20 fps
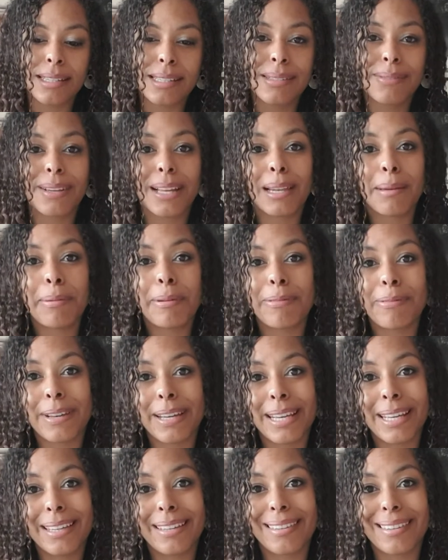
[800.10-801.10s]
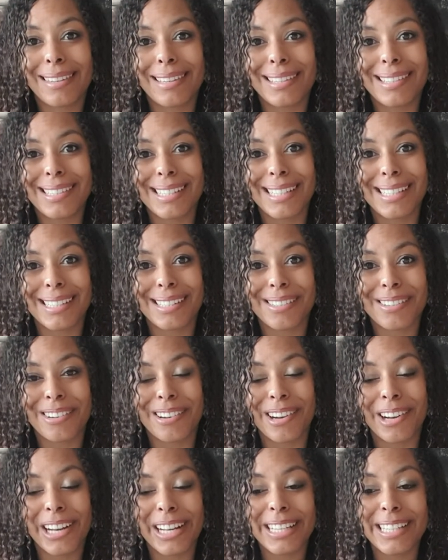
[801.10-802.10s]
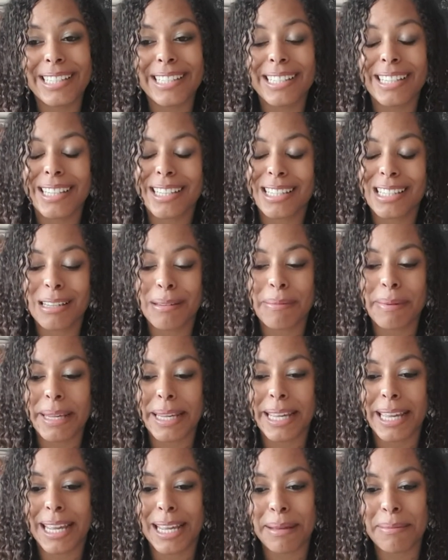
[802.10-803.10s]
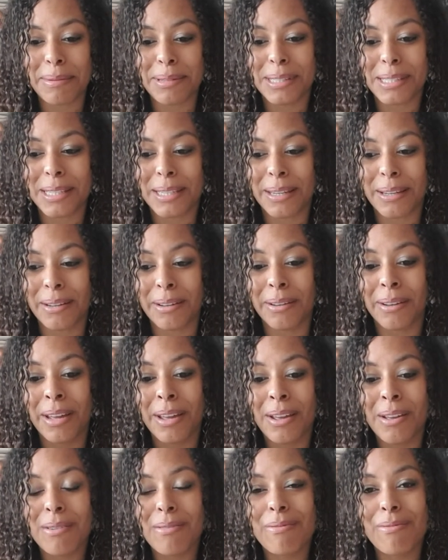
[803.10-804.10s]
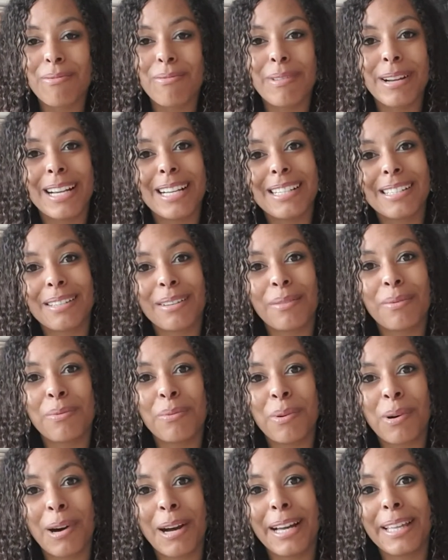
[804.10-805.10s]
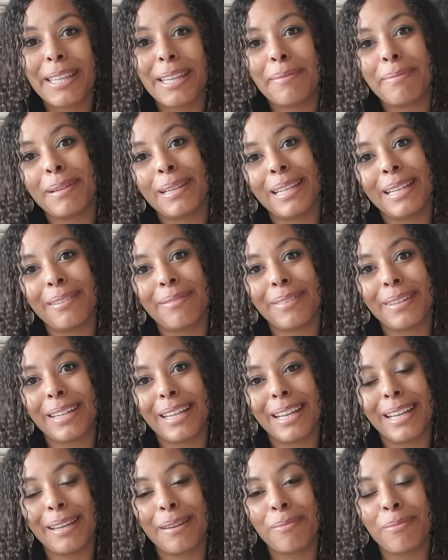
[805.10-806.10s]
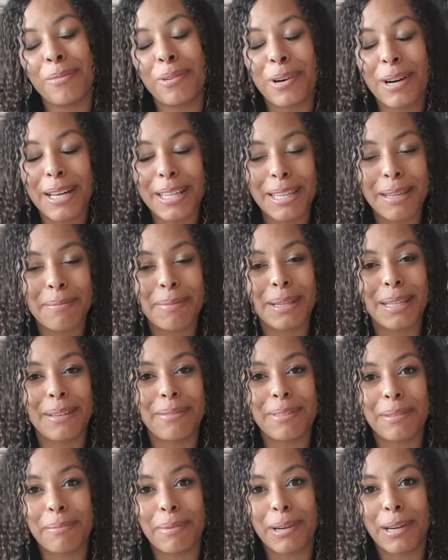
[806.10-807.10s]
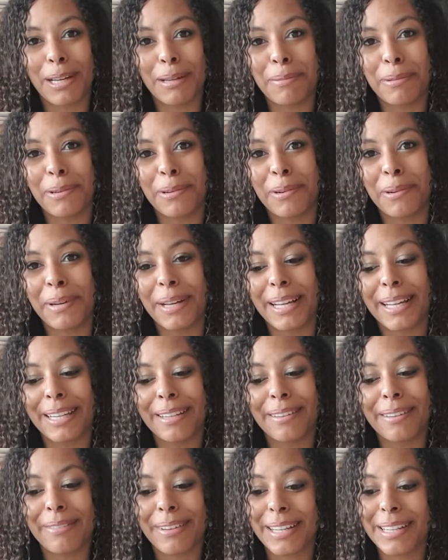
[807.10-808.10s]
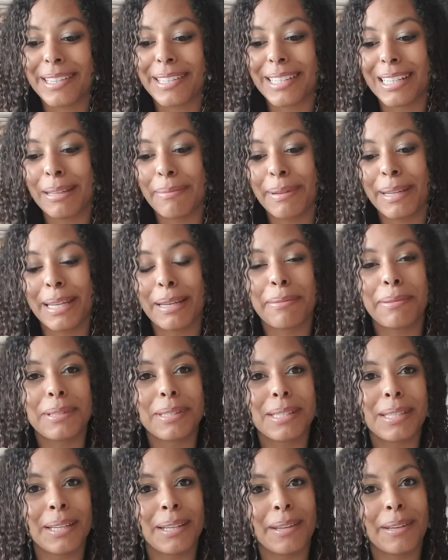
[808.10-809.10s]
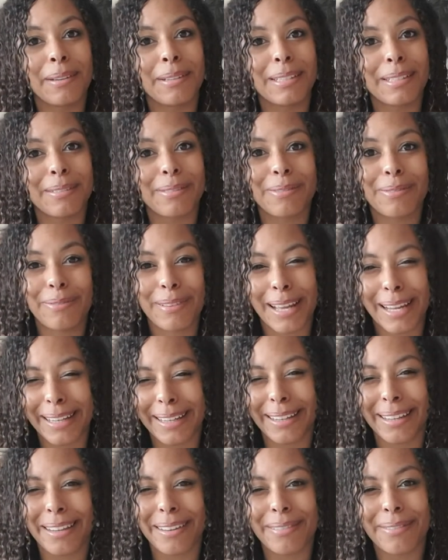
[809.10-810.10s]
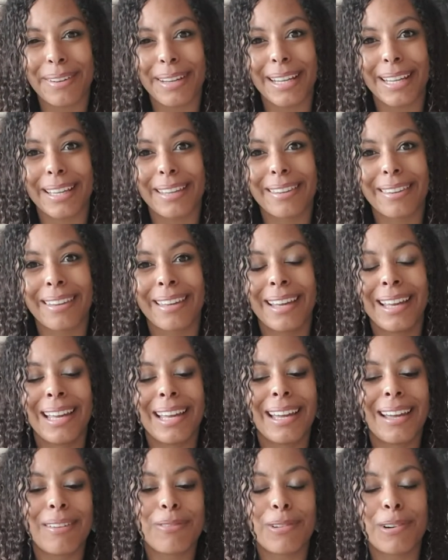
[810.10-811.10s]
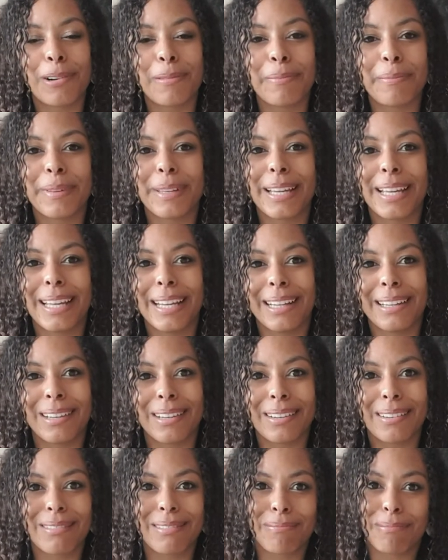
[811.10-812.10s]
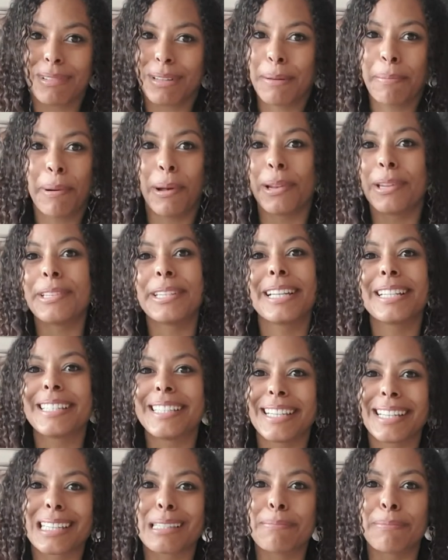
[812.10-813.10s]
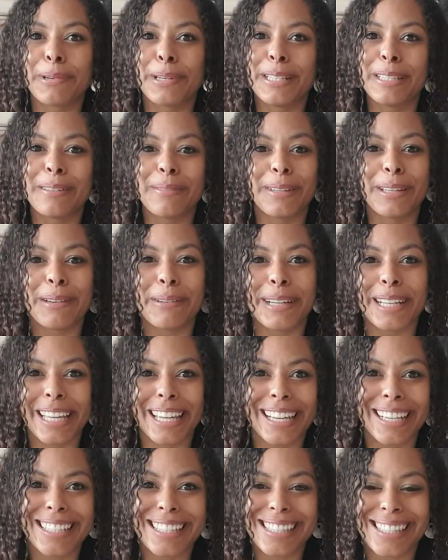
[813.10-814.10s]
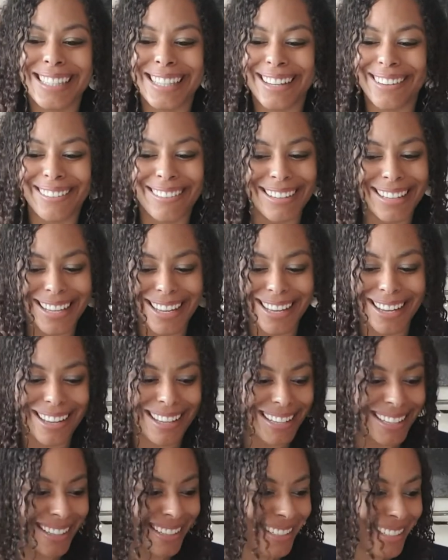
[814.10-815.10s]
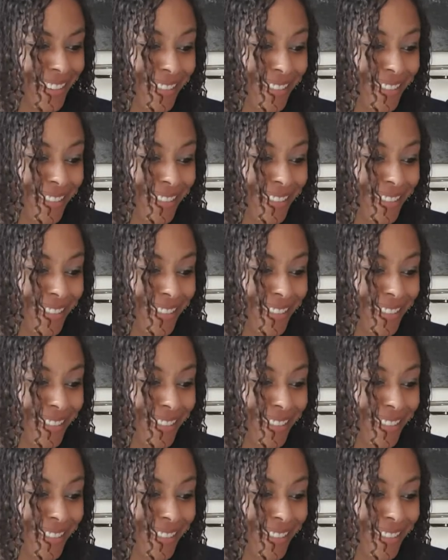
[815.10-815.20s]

develop a faith in Jesus Christ, to be able to reason why they believe in him, why they believe the Bible, and eventually be able to defend their faith from a apologetics point of view, I guess. So yeah, and